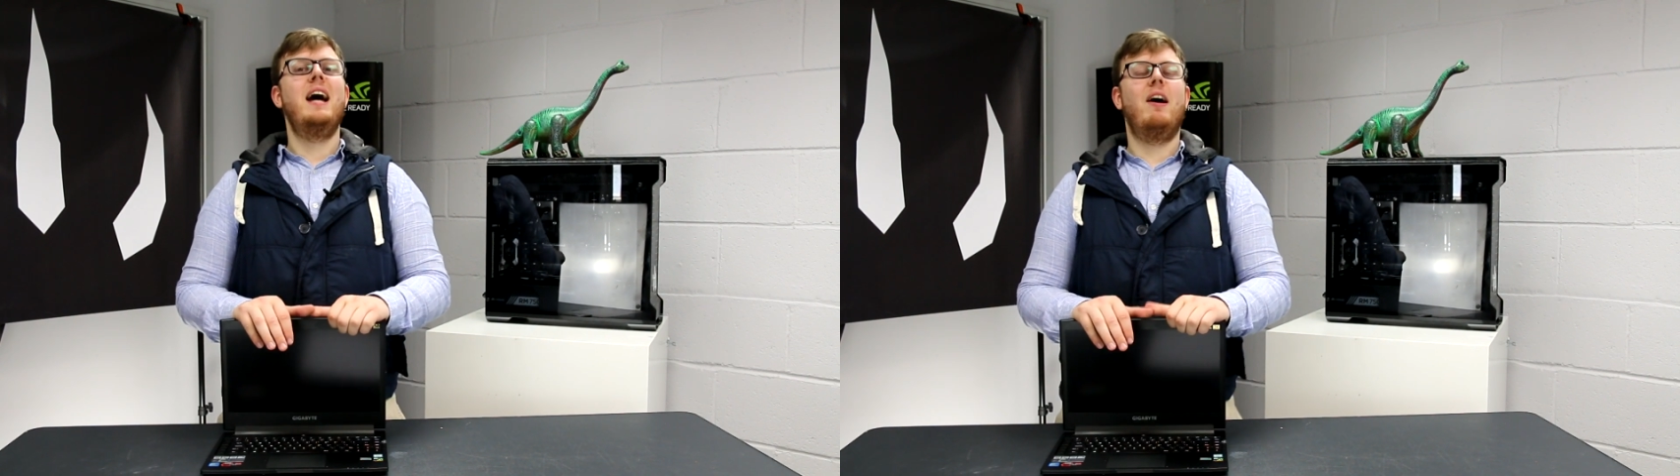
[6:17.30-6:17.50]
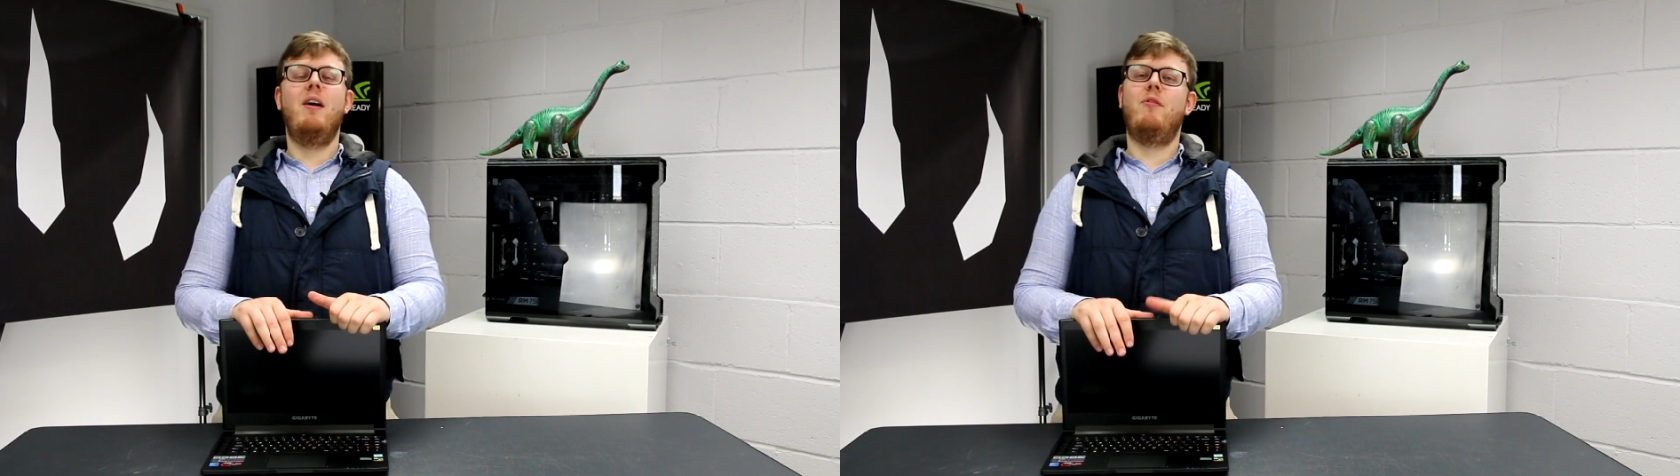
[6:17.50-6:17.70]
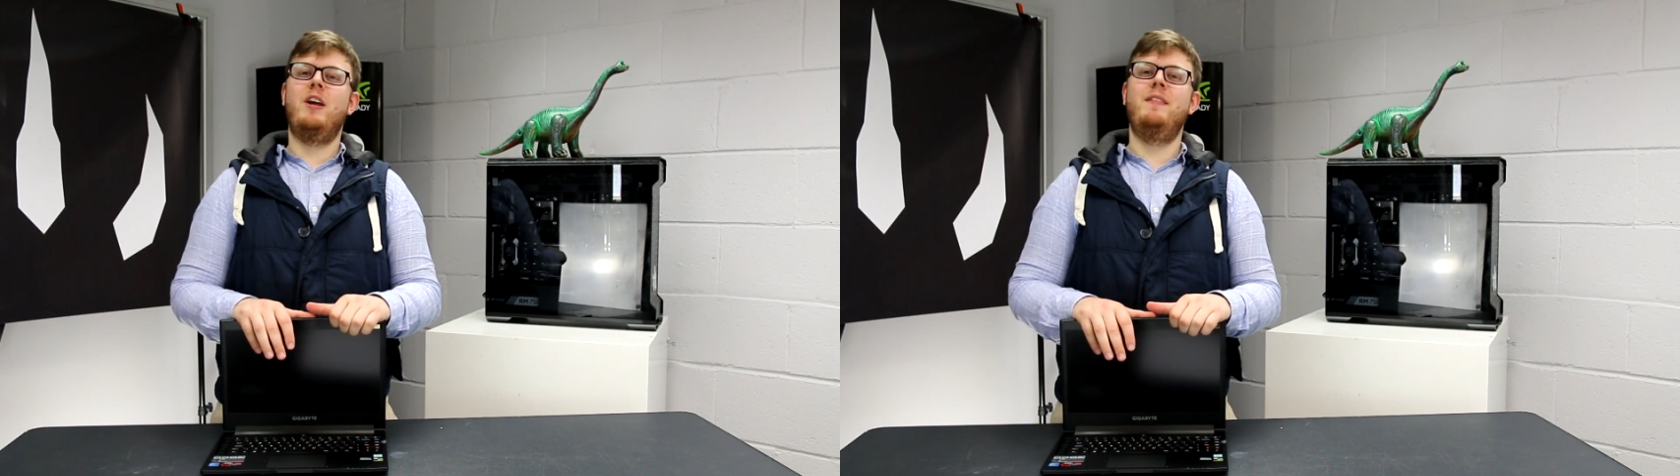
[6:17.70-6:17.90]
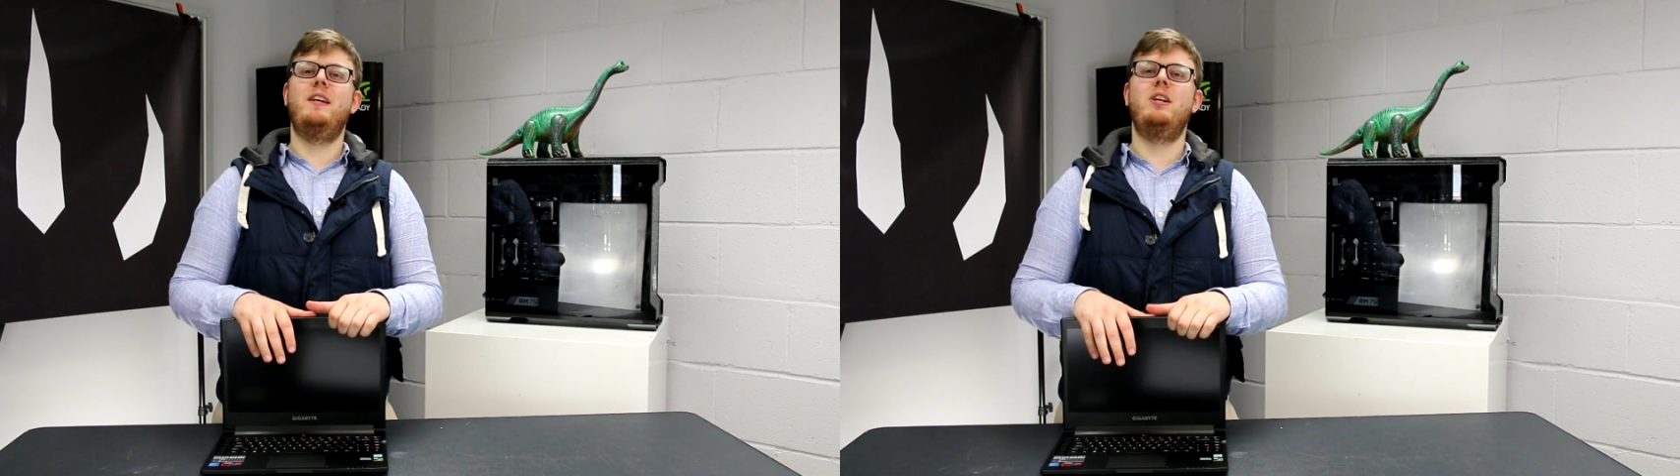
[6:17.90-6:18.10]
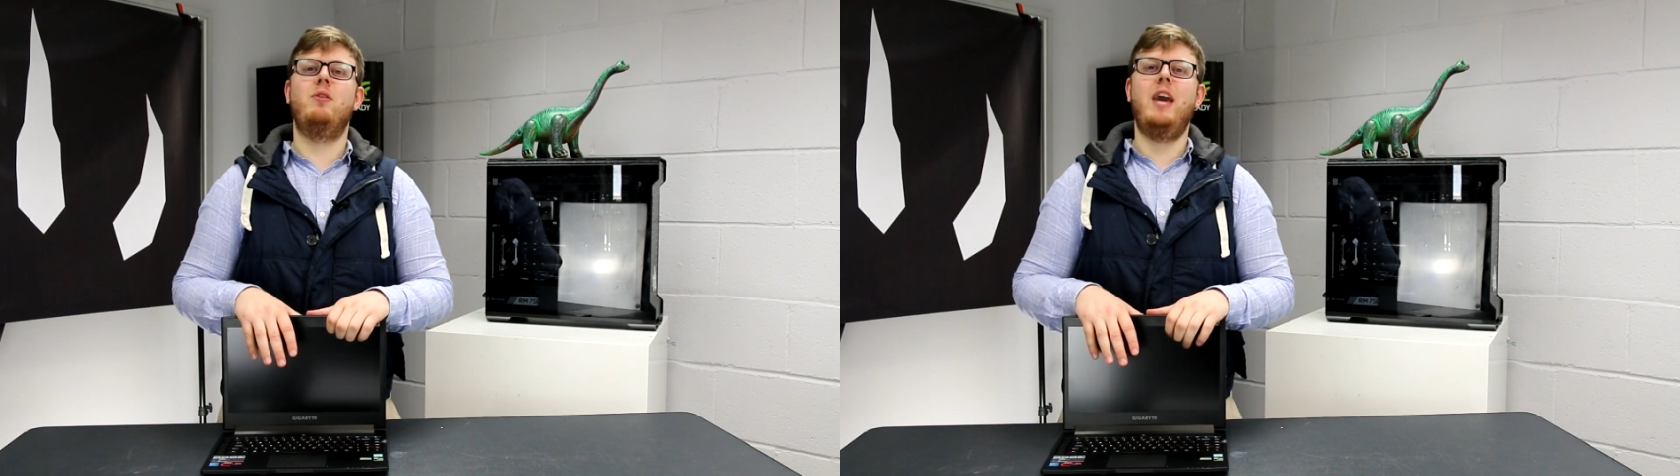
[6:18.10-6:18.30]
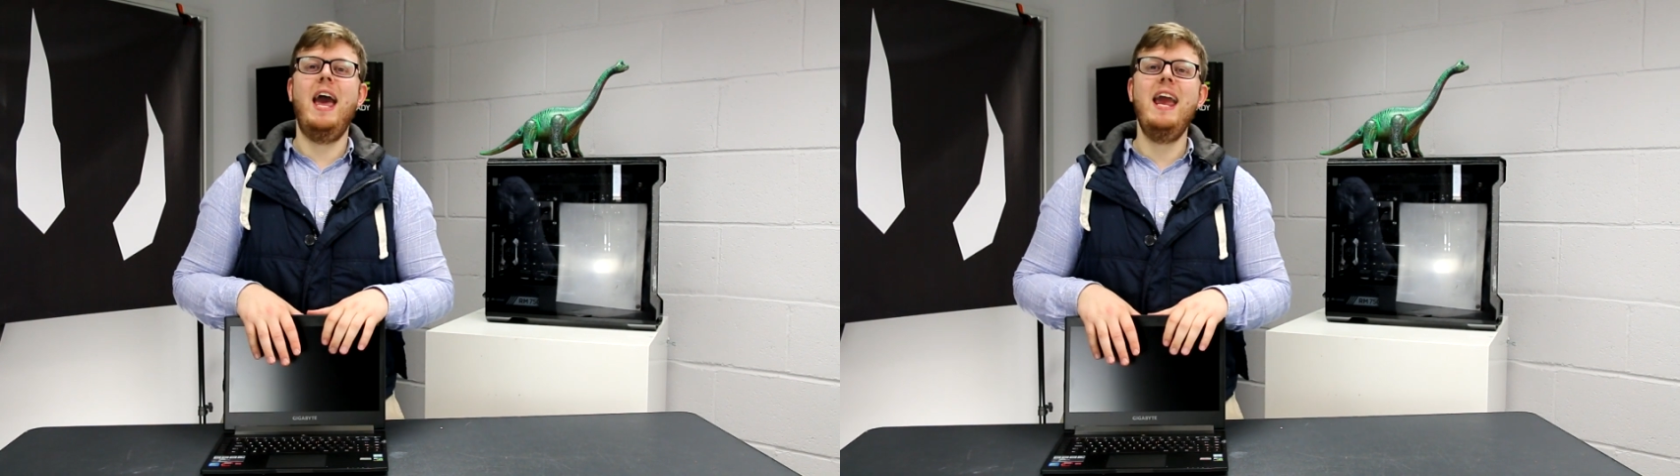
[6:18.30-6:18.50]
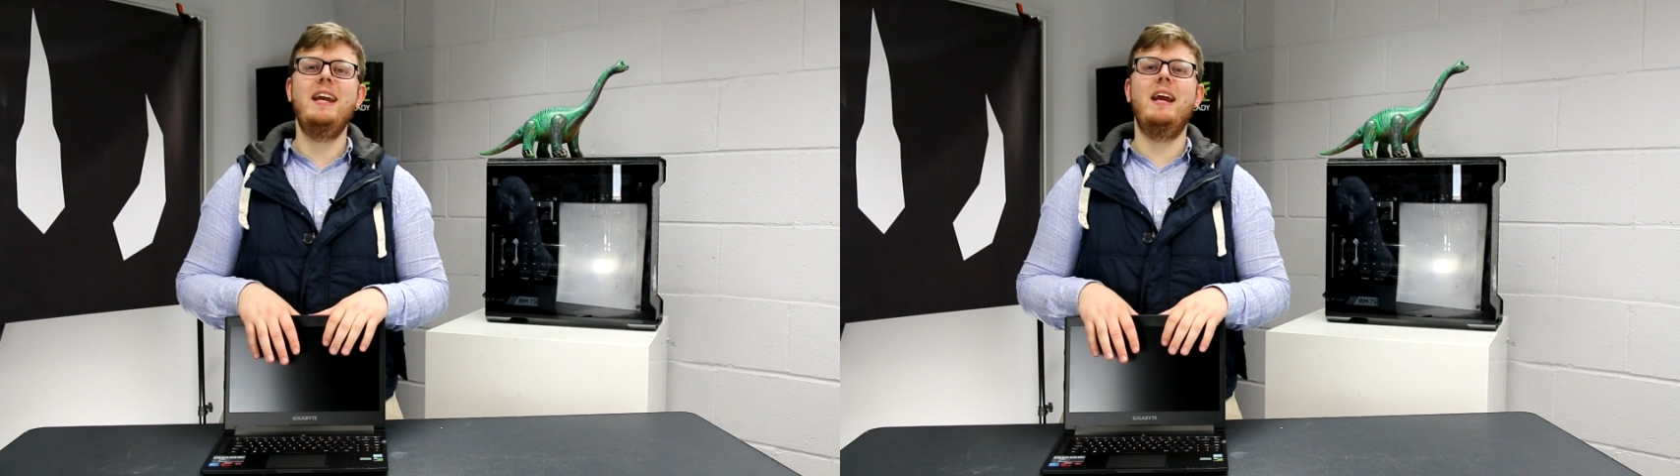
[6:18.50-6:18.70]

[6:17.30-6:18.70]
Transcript: However, in the UK,